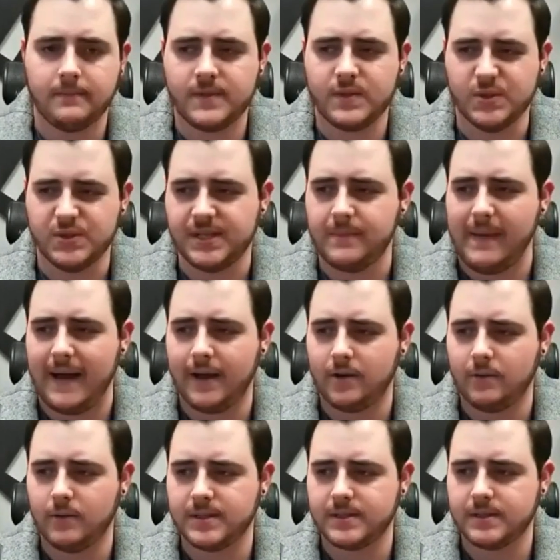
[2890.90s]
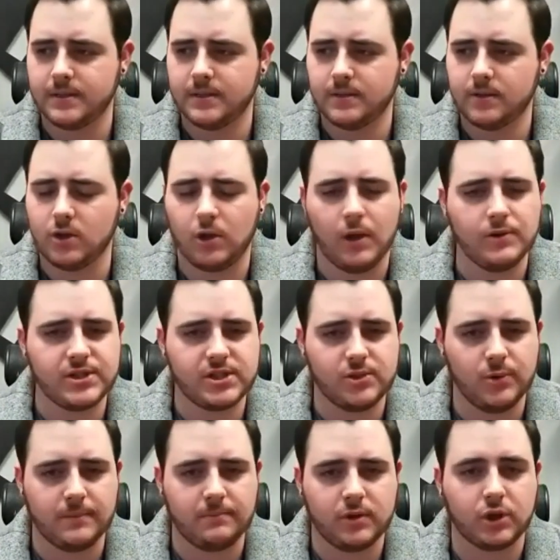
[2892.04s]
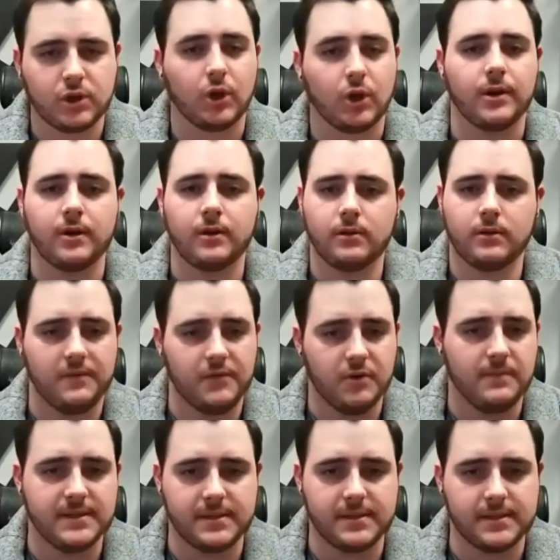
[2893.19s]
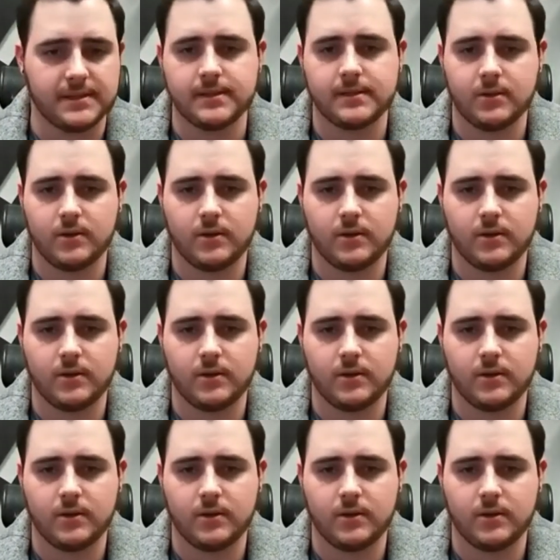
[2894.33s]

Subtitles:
So zBuyer is close to a third of your business.